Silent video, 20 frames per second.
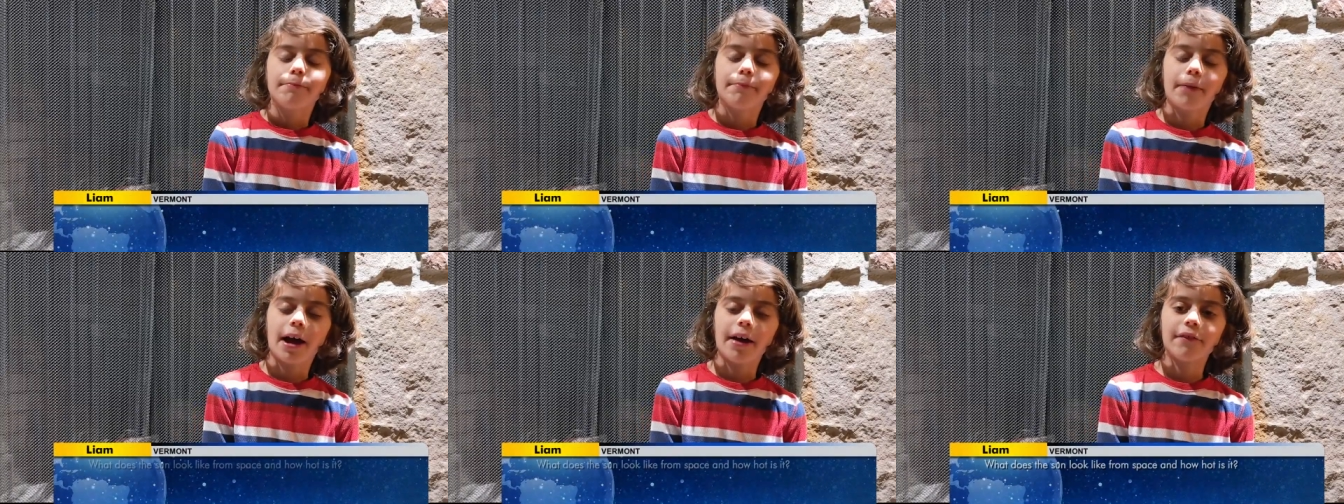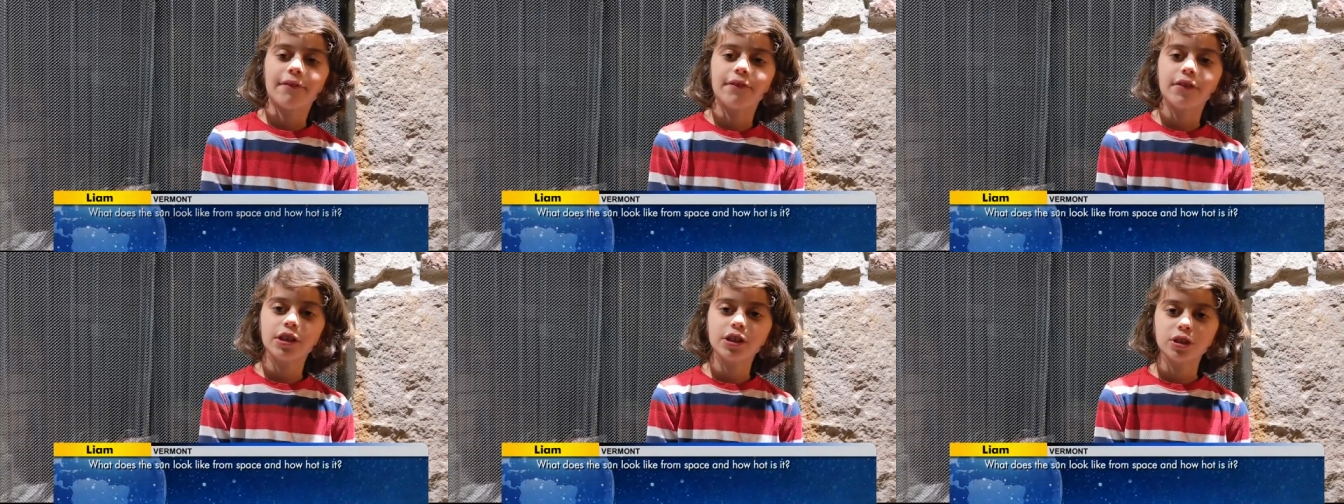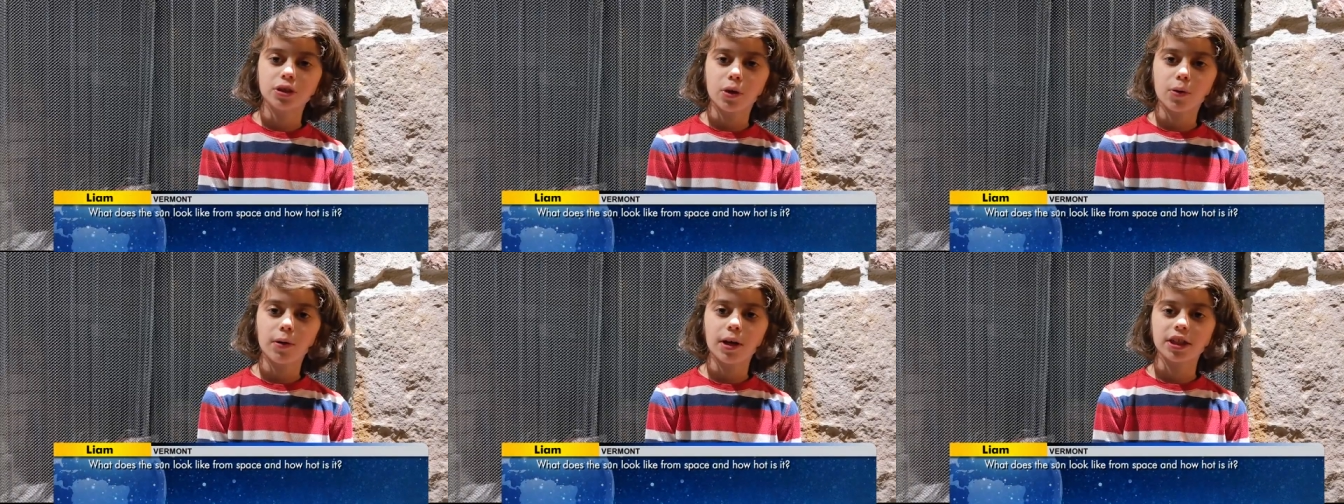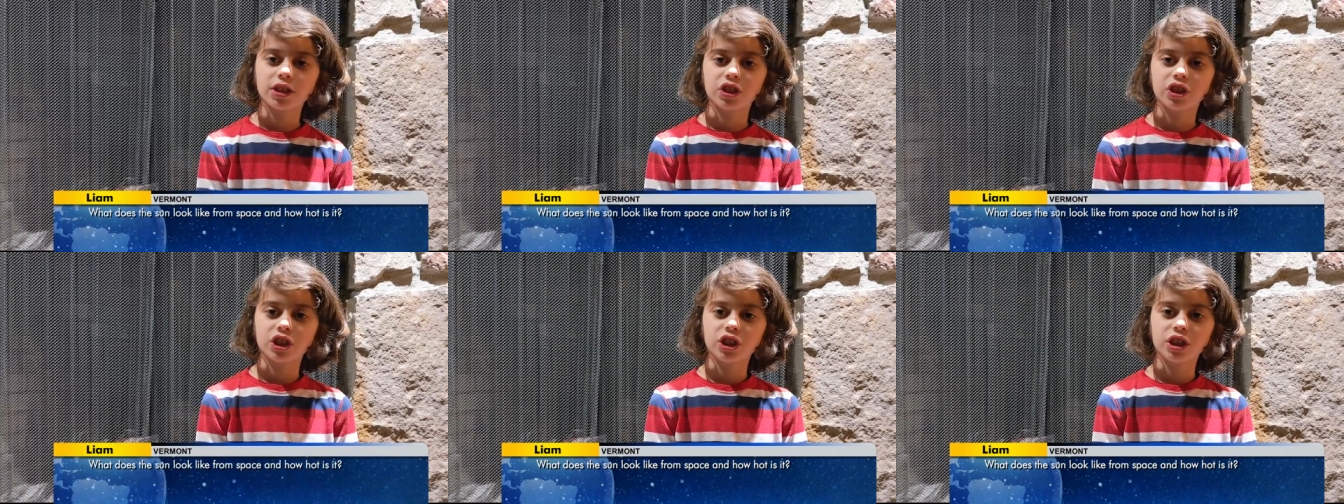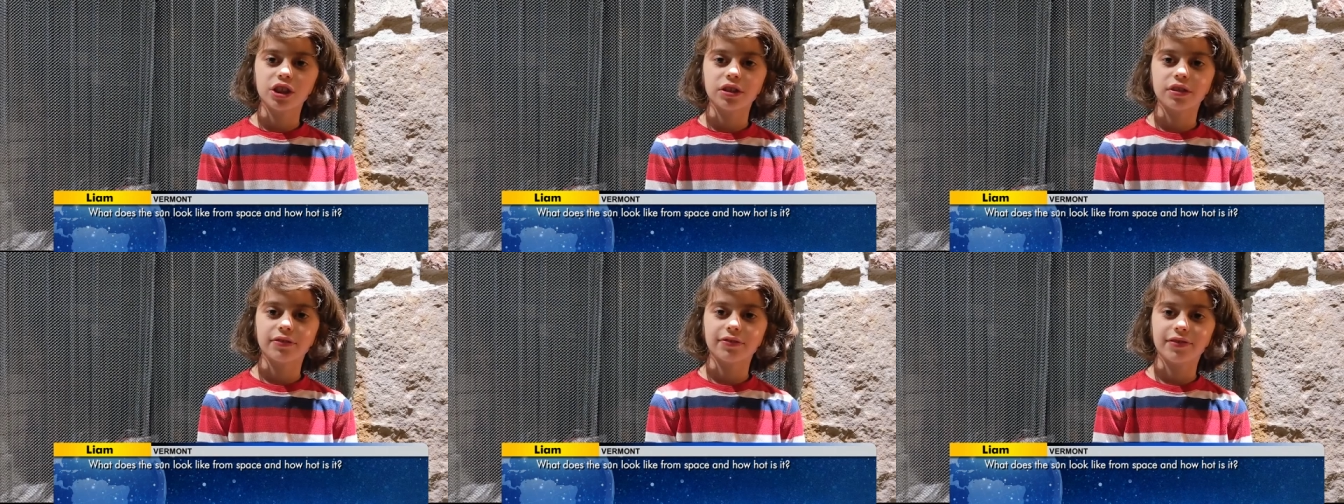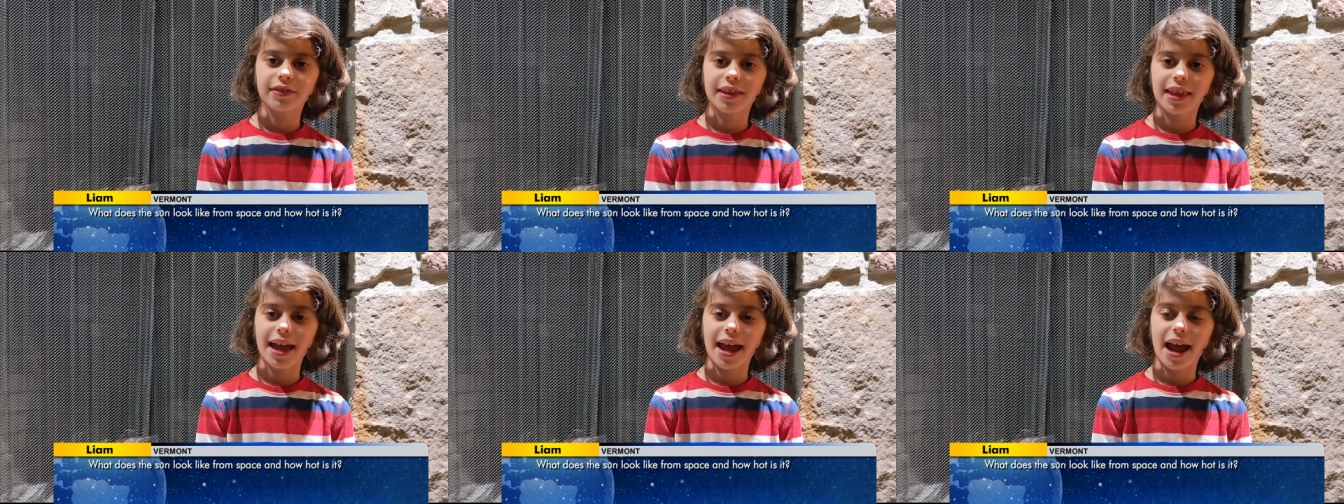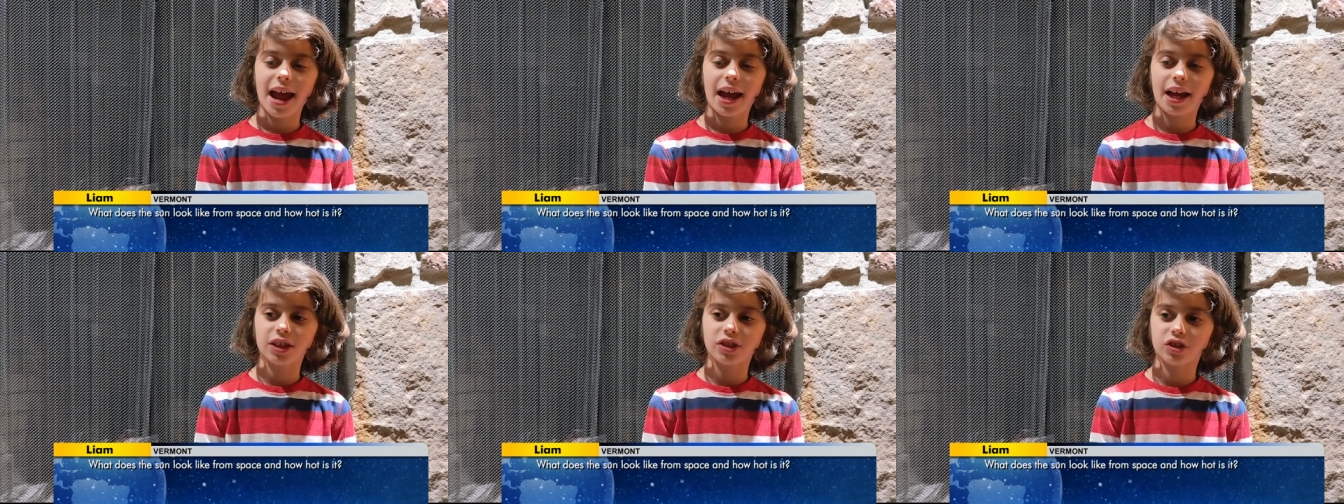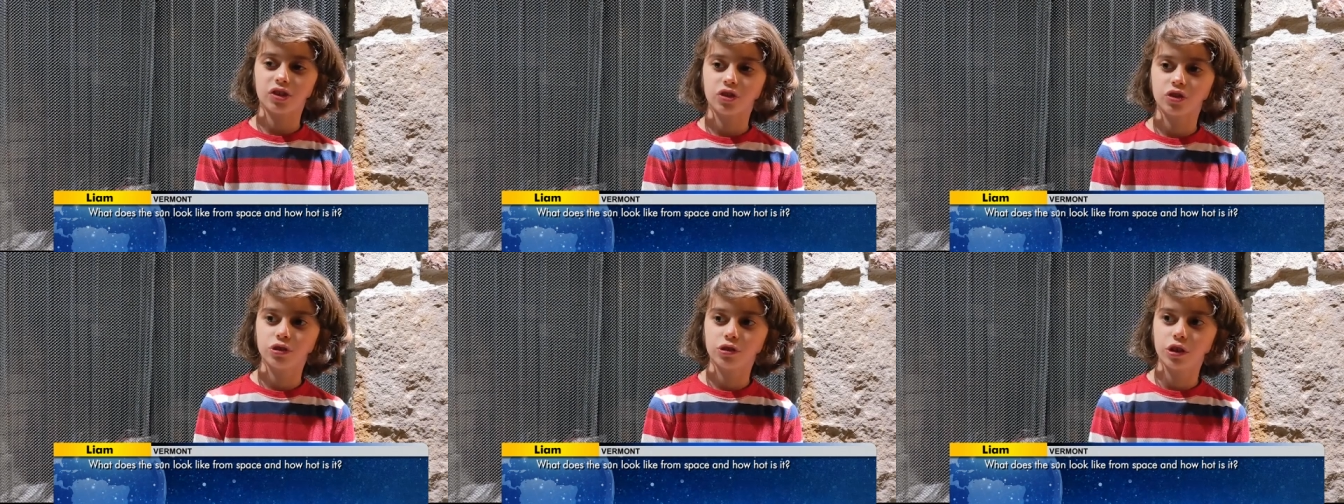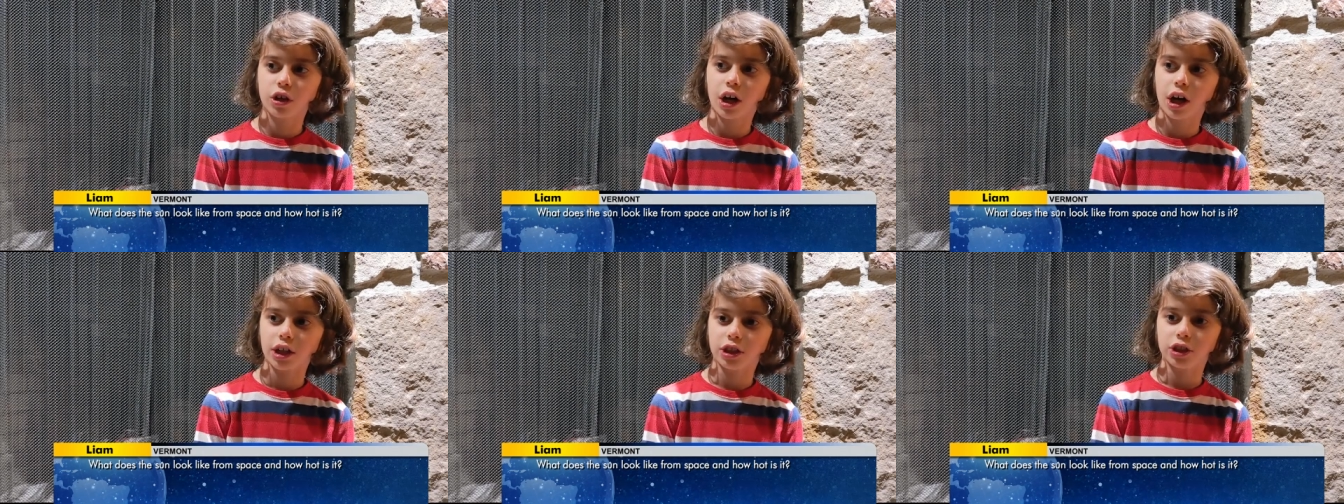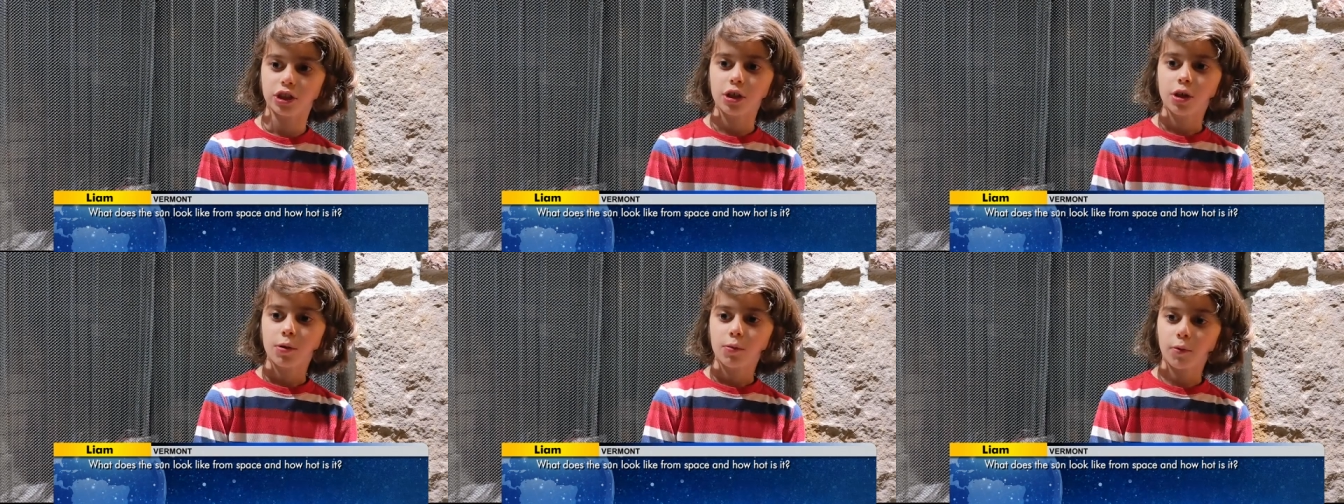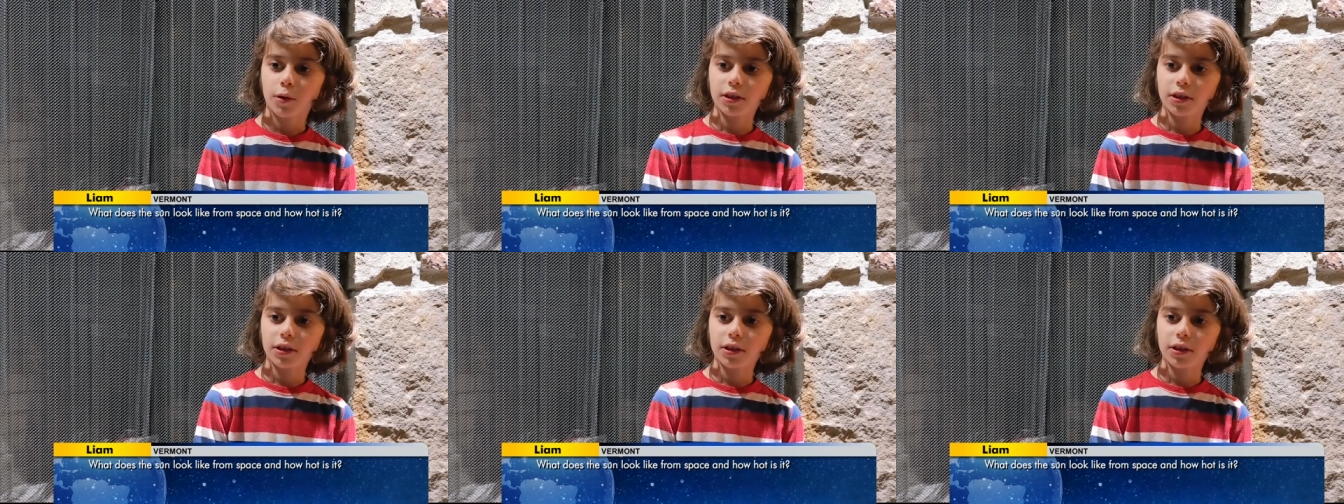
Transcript: My first question is for the astronauts.